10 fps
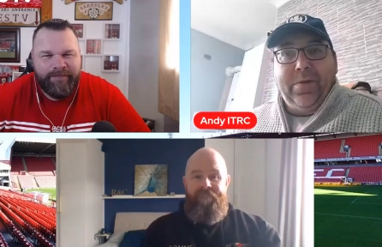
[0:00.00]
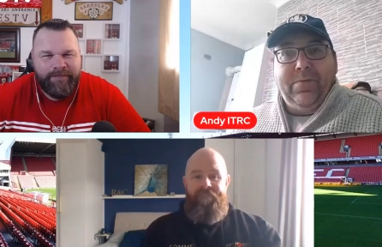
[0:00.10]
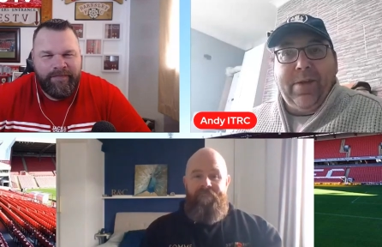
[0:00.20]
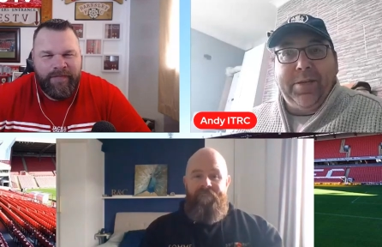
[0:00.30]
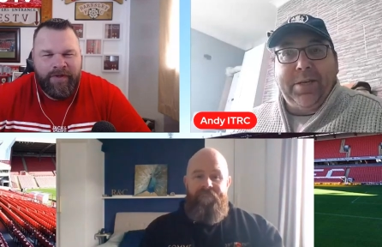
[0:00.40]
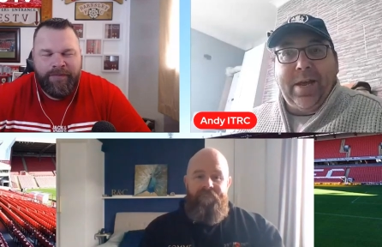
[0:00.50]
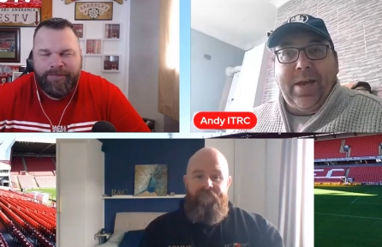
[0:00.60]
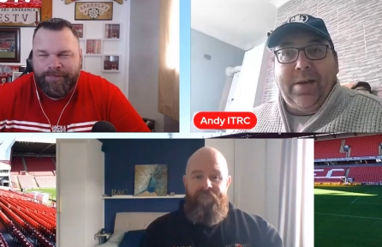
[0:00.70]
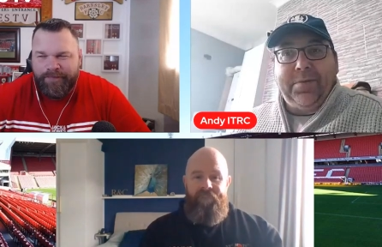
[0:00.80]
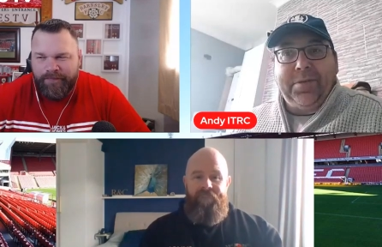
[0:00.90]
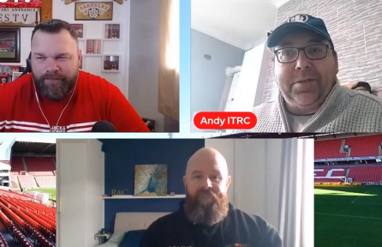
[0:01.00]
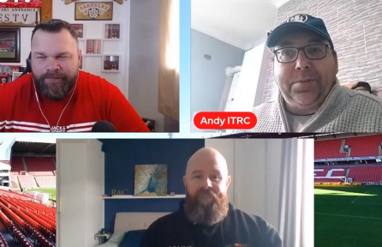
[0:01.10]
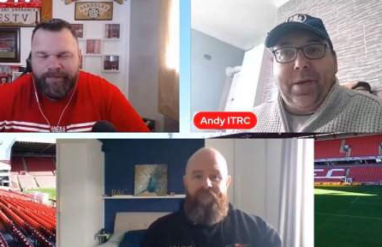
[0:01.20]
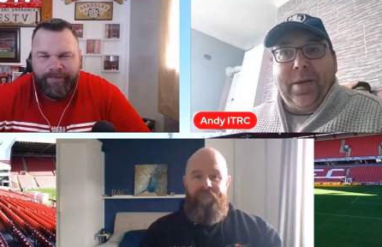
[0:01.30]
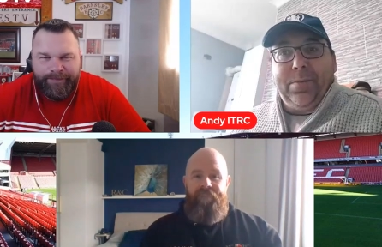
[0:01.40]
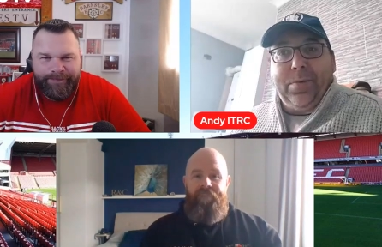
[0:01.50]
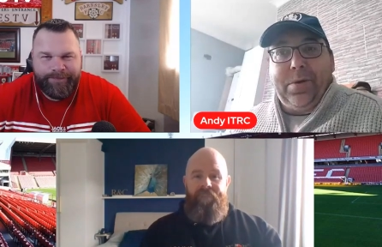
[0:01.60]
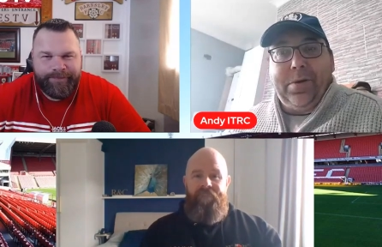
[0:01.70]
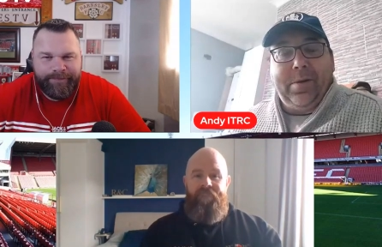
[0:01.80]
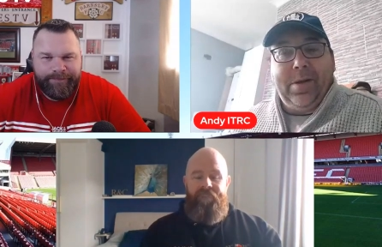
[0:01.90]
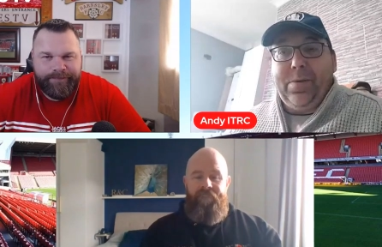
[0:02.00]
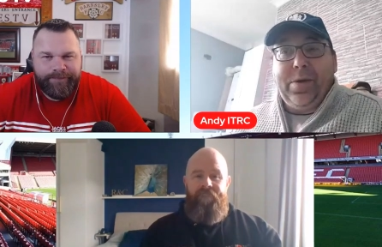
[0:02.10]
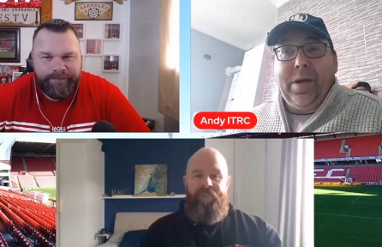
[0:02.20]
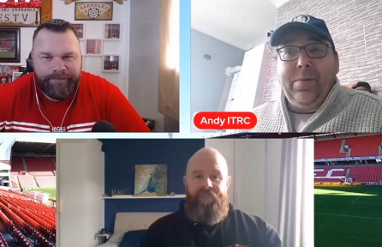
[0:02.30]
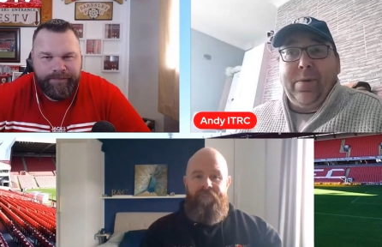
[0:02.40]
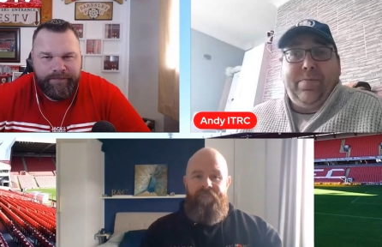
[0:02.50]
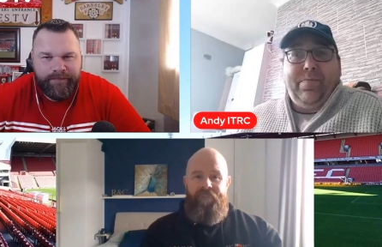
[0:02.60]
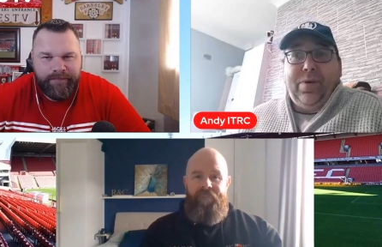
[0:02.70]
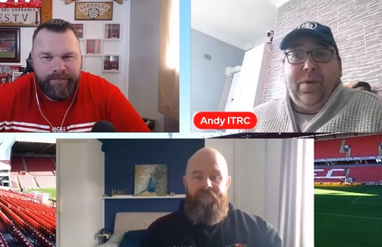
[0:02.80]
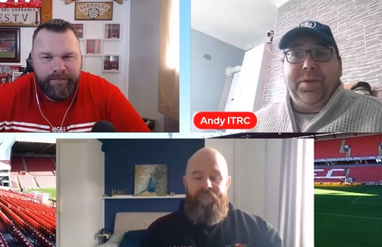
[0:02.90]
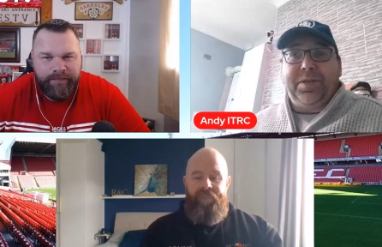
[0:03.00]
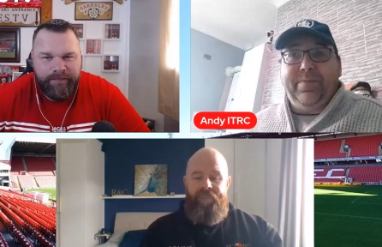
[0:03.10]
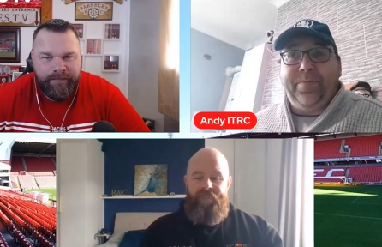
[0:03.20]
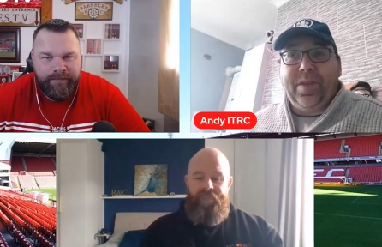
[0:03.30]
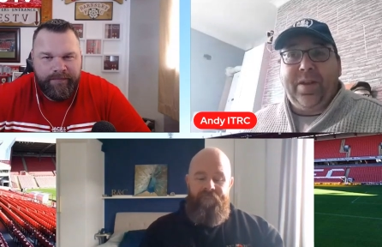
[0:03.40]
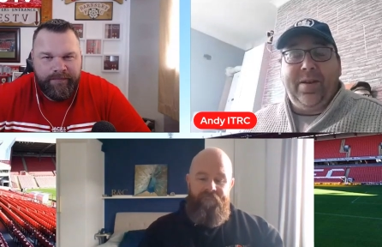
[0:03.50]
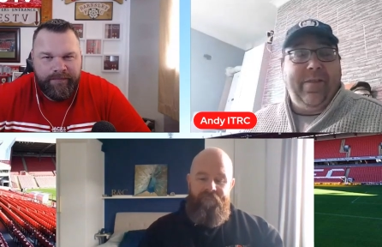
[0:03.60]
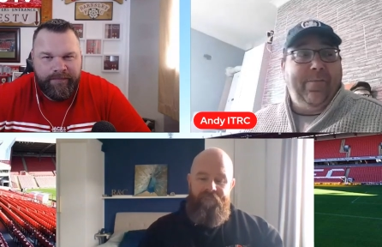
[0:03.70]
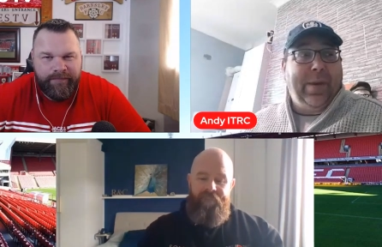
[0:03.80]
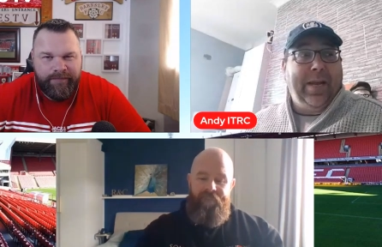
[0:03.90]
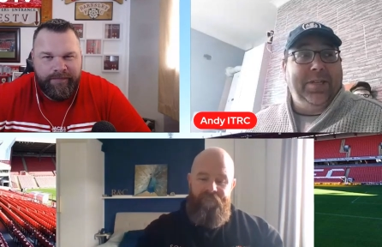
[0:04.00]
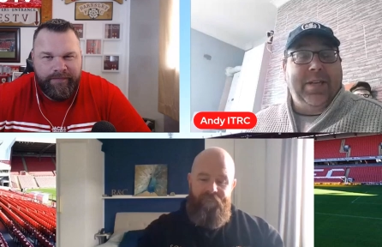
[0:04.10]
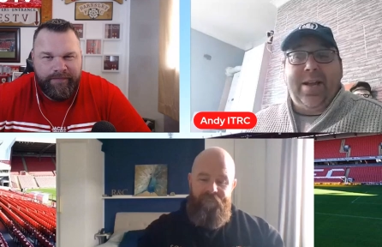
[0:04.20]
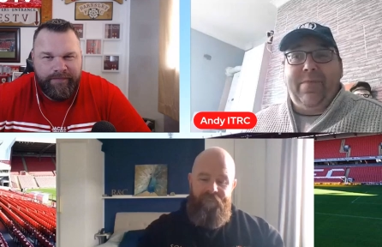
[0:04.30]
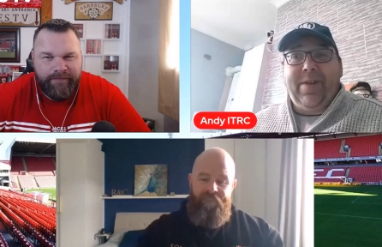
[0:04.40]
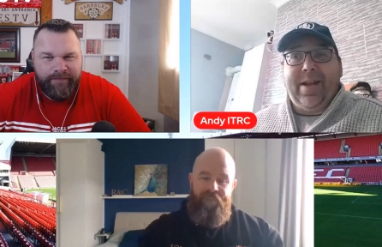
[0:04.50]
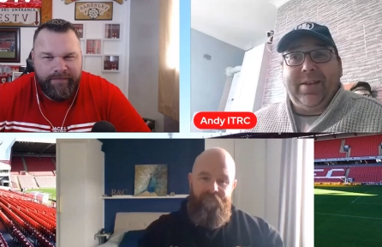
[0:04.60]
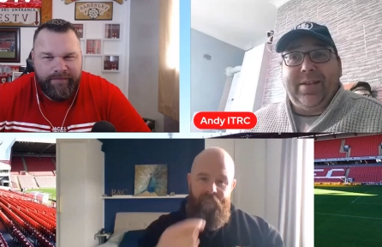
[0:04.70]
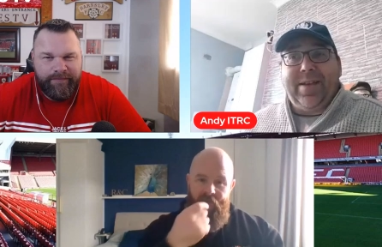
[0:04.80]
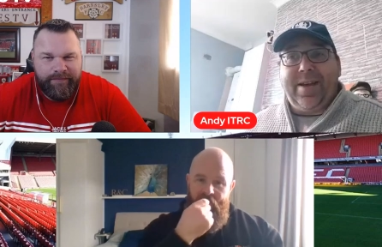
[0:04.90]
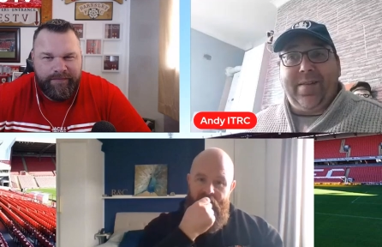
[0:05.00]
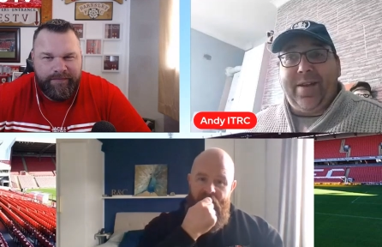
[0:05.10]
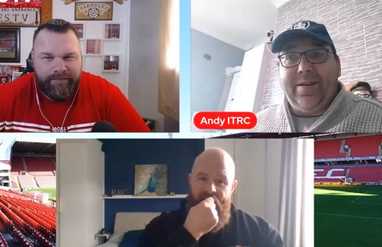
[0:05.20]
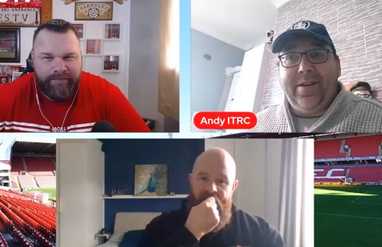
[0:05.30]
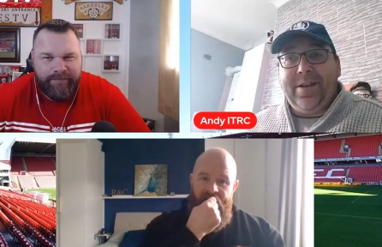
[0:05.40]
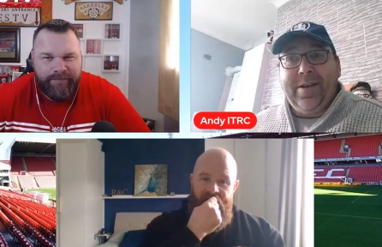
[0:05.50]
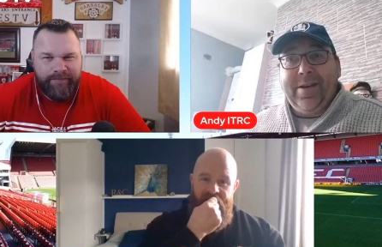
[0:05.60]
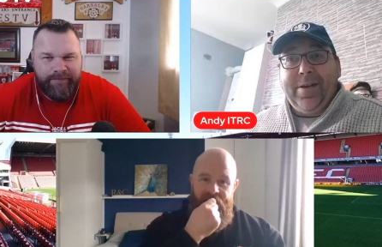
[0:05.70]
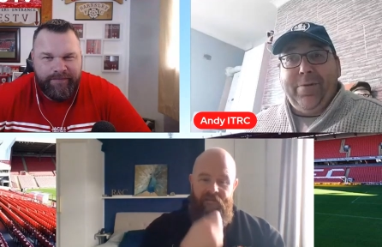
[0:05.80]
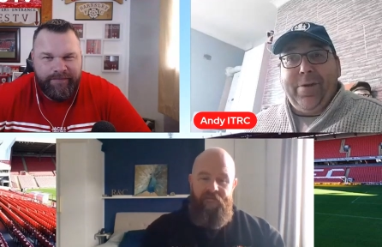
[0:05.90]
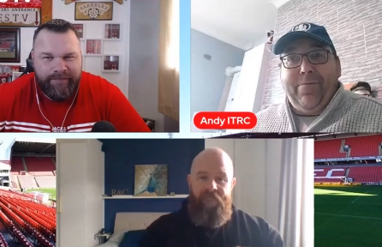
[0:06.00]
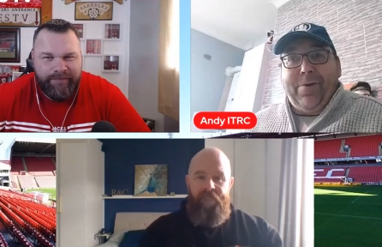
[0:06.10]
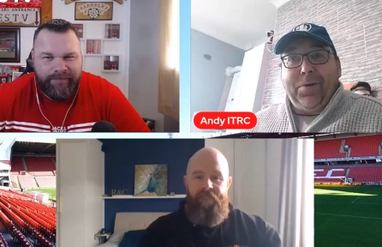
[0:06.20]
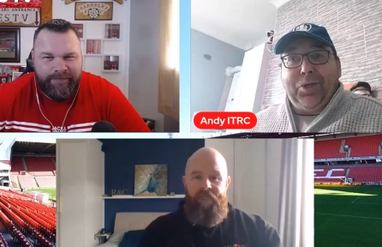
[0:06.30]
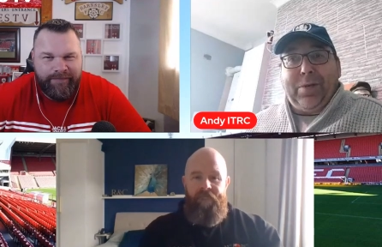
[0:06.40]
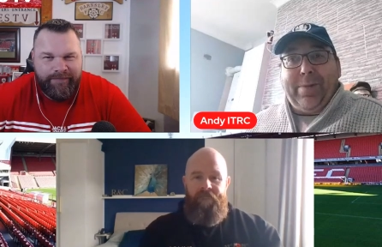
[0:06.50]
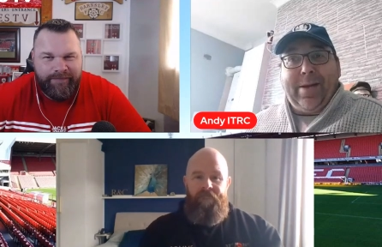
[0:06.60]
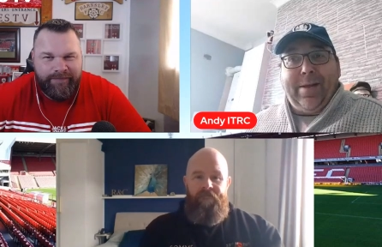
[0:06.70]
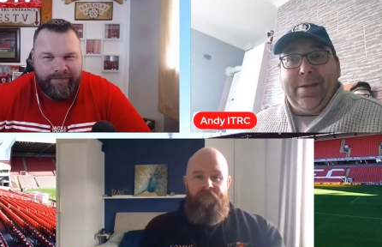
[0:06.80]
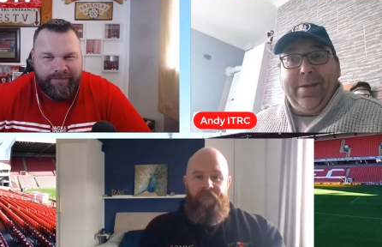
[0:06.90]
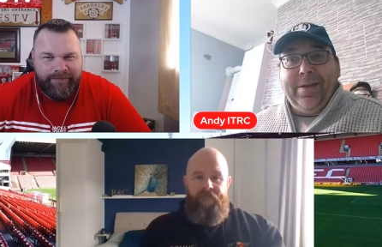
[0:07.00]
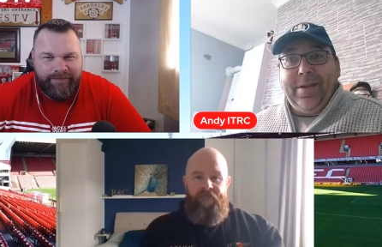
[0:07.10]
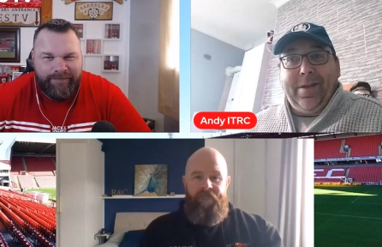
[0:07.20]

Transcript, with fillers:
Speaker 1: red scarves as well. It was it was it was awesome. And if players can't react to that, then the wrong job, out there.